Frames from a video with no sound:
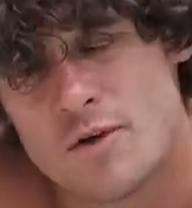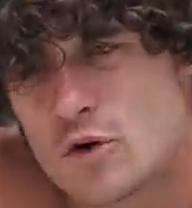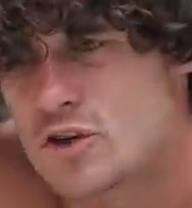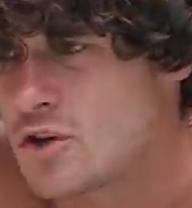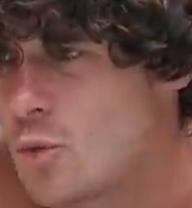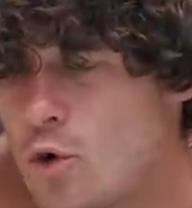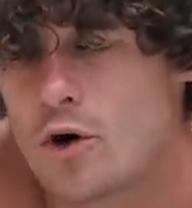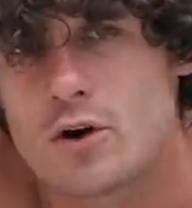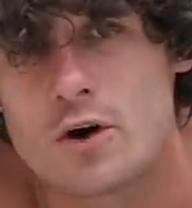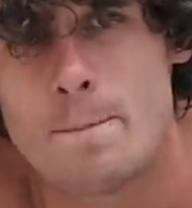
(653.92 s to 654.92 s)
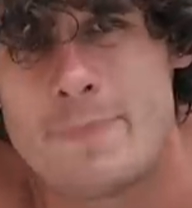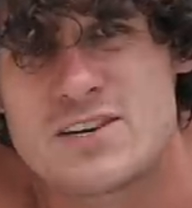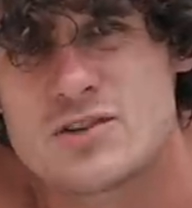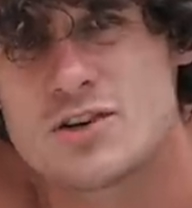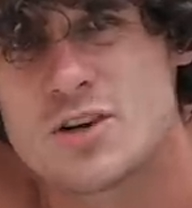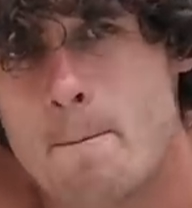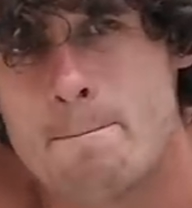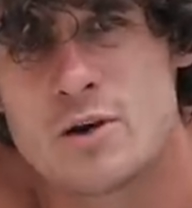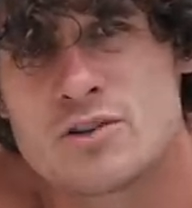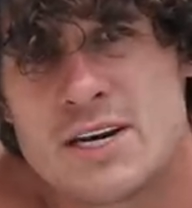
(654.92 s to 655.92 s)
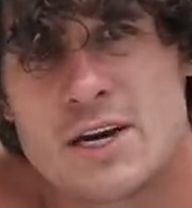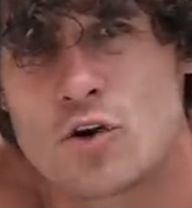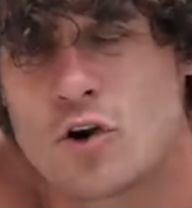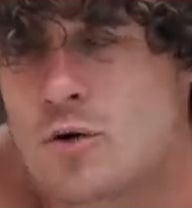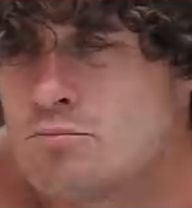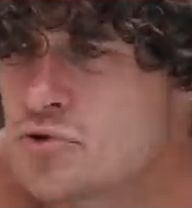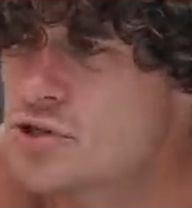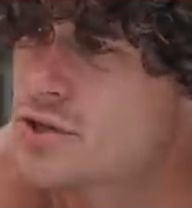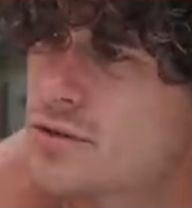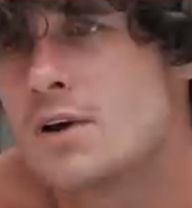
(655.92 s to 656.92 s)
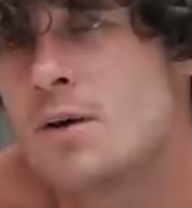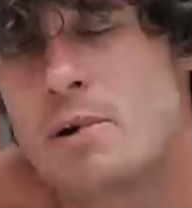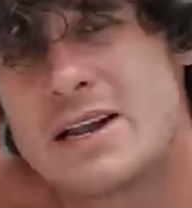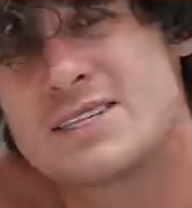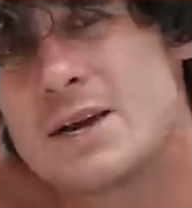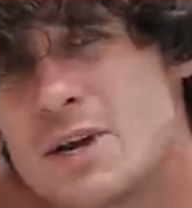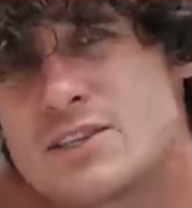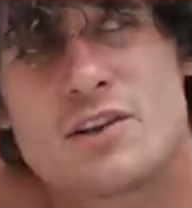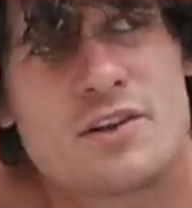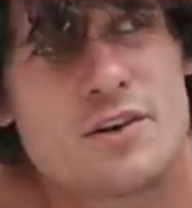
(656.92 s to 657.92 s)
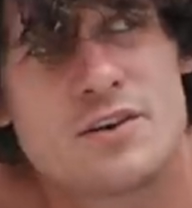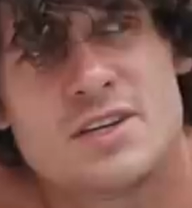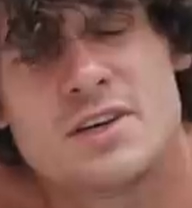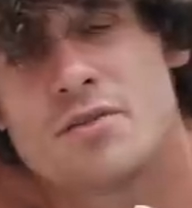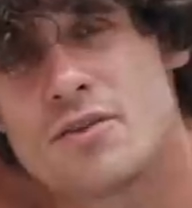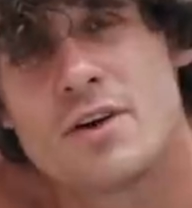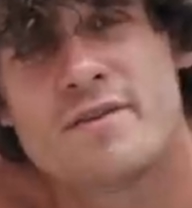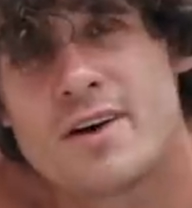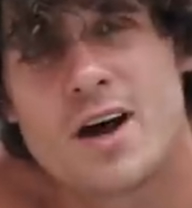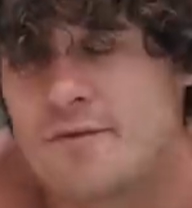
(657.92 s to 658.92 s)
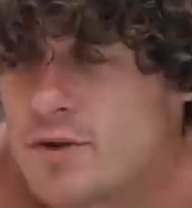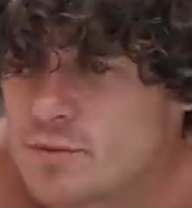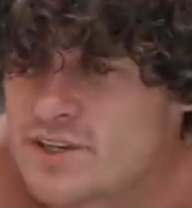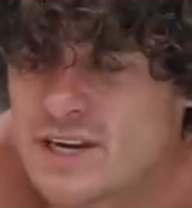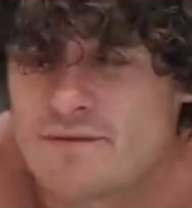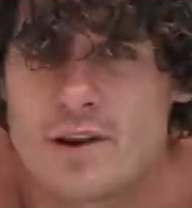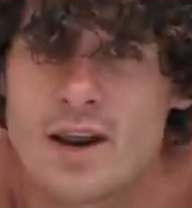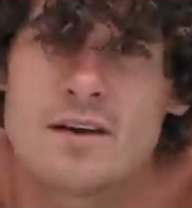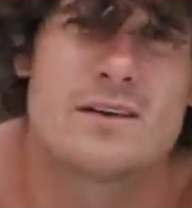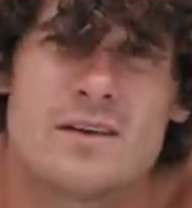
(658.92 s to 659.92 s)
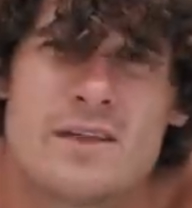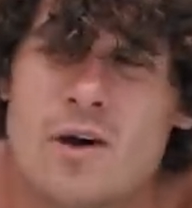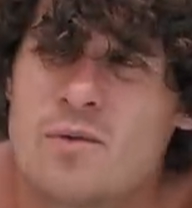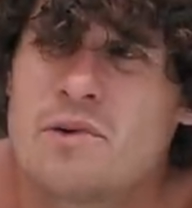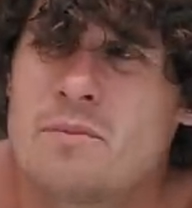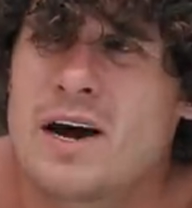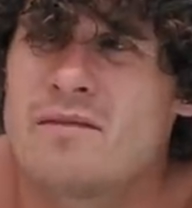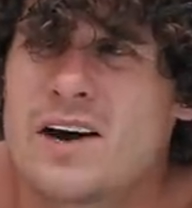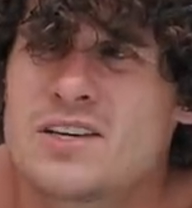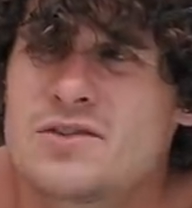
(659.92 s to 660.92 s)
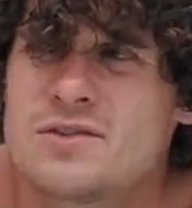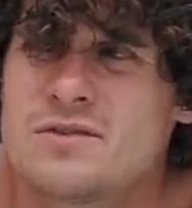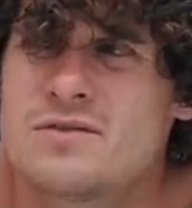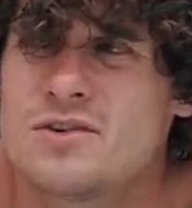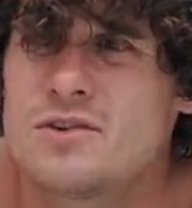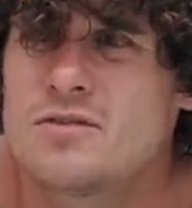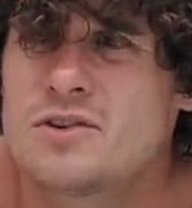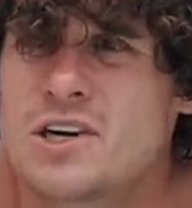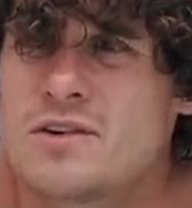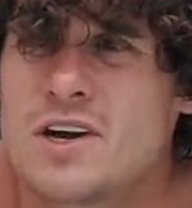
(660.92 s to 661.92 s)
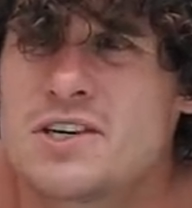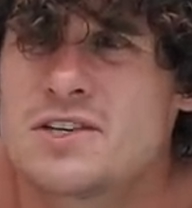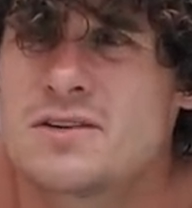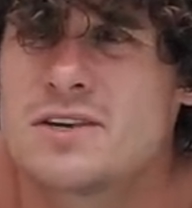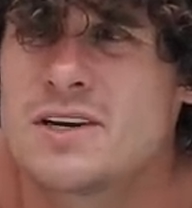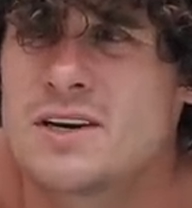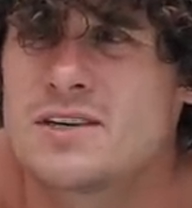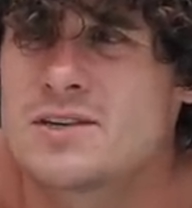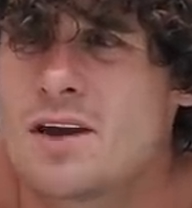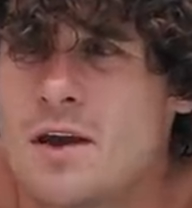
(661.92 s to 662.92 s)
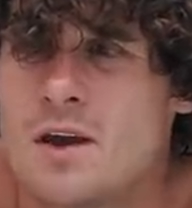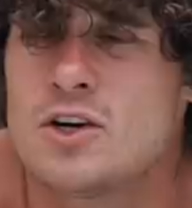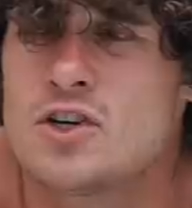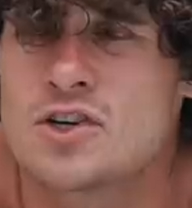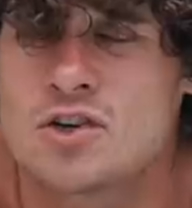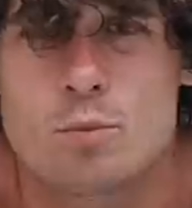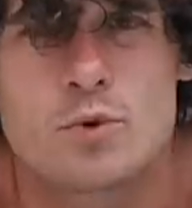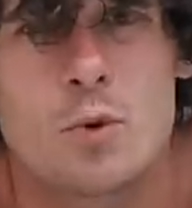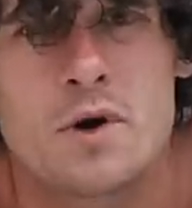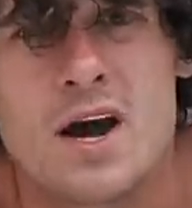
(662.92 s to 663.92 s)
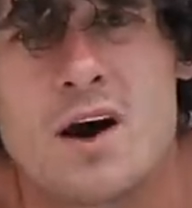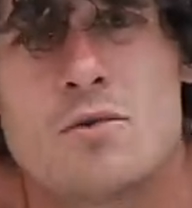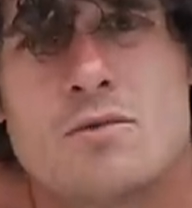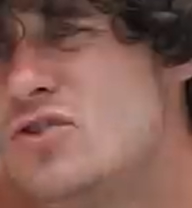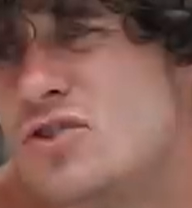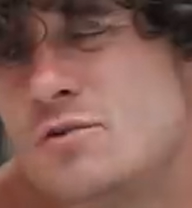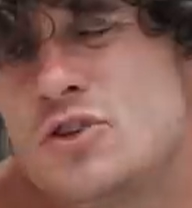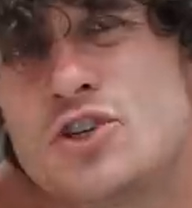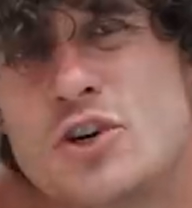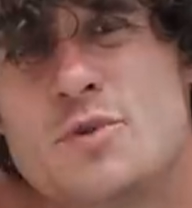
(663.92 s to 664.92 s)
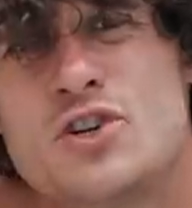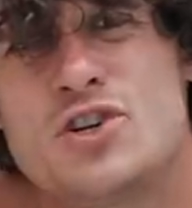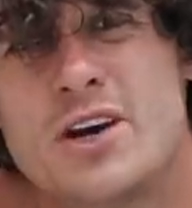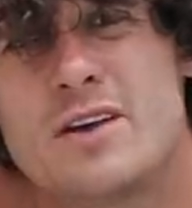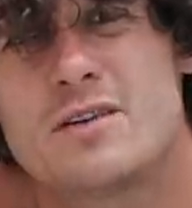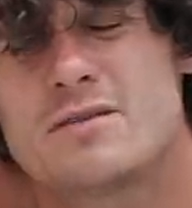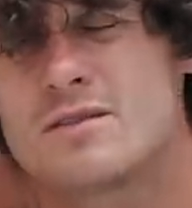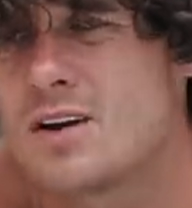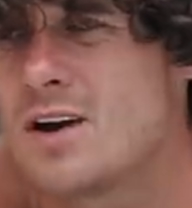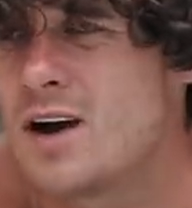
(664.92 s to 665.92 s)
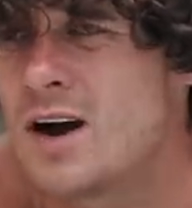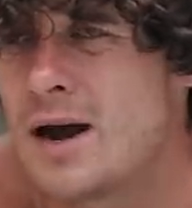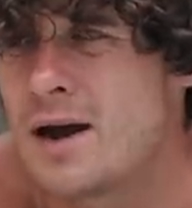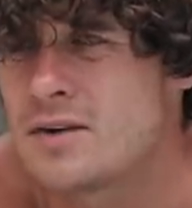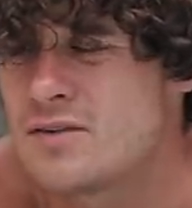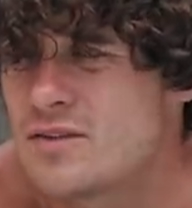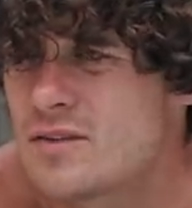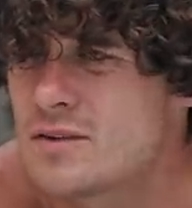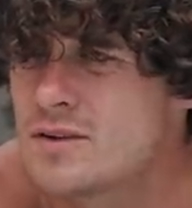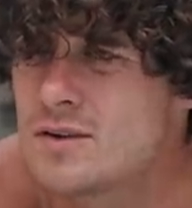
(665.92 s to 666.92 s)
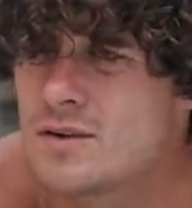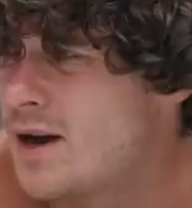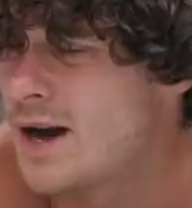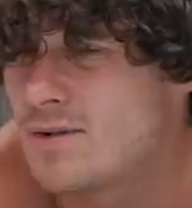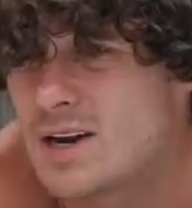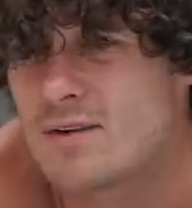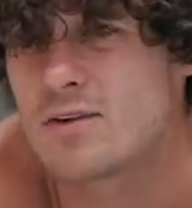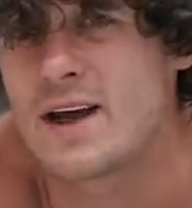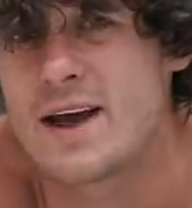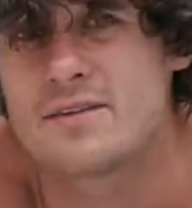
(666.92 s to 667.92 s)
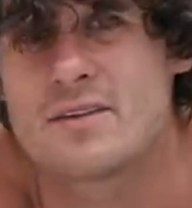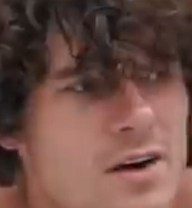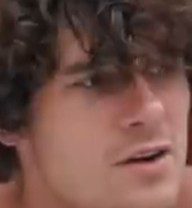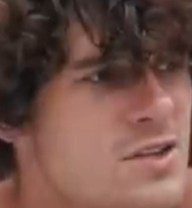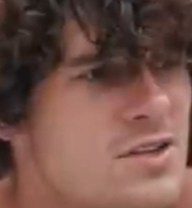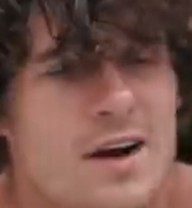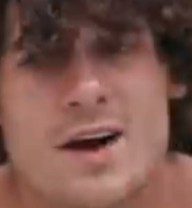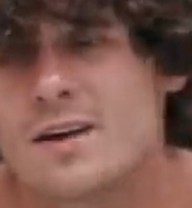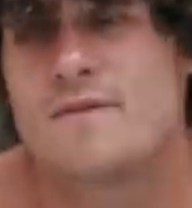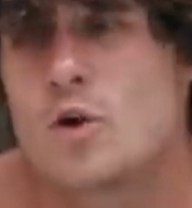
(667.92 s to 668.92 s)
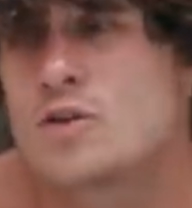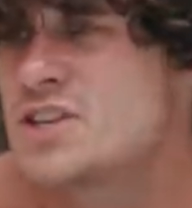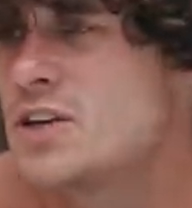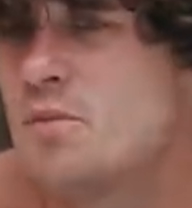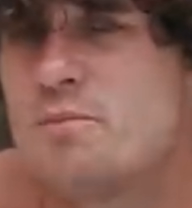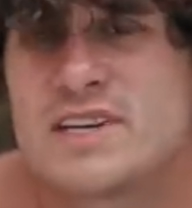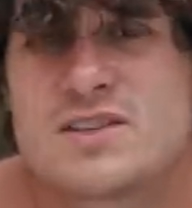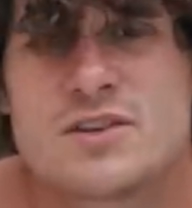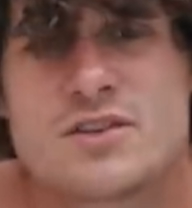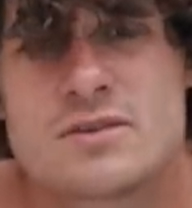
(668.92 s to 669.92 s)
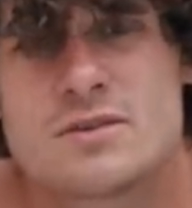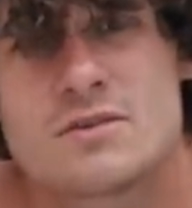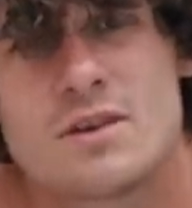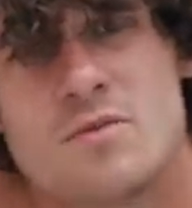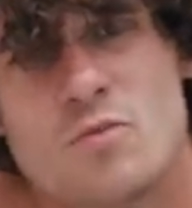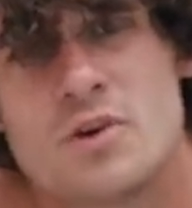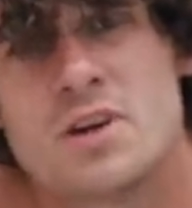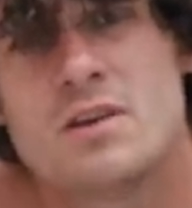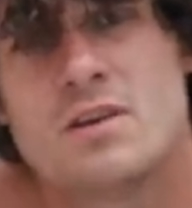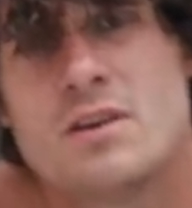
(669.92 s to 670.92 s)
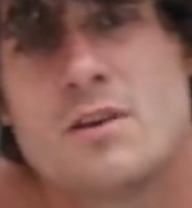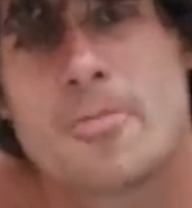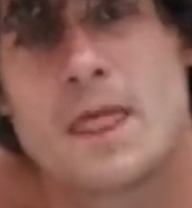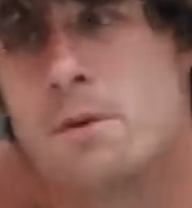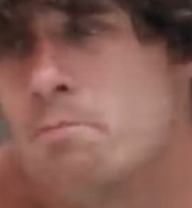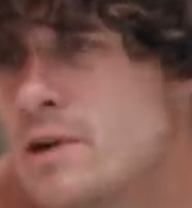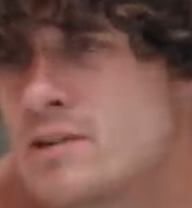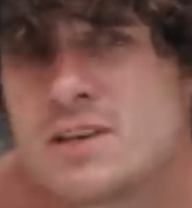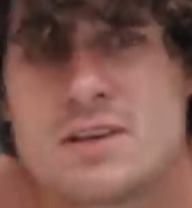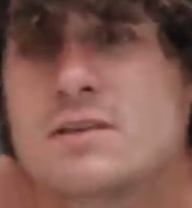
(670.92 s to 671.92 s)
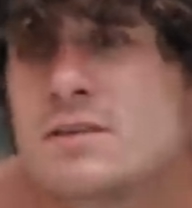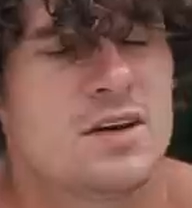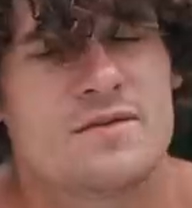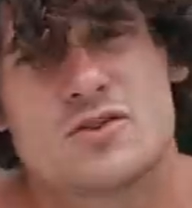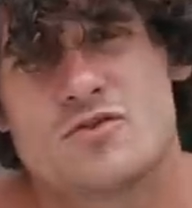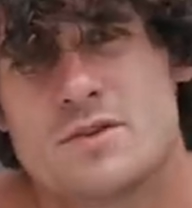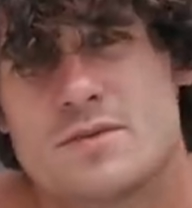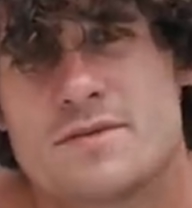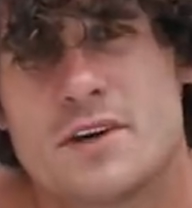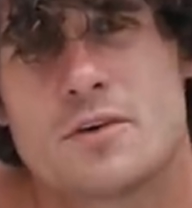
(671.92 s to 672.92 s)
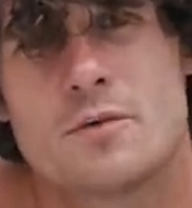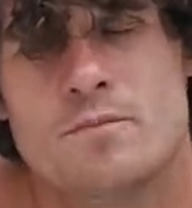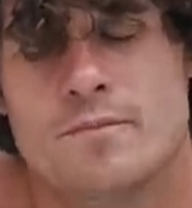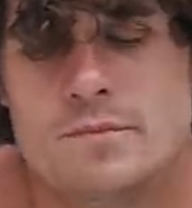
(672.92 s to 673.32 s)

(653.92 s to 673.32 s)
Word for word: Focus on work, business, building incomes, and by the time you get to thirty, thirty-five, you'll be set for life. And that would be my advice to the younger generation, is stop going out doing stupid shit and have a level head and start focusing on business and money and building different streams of income.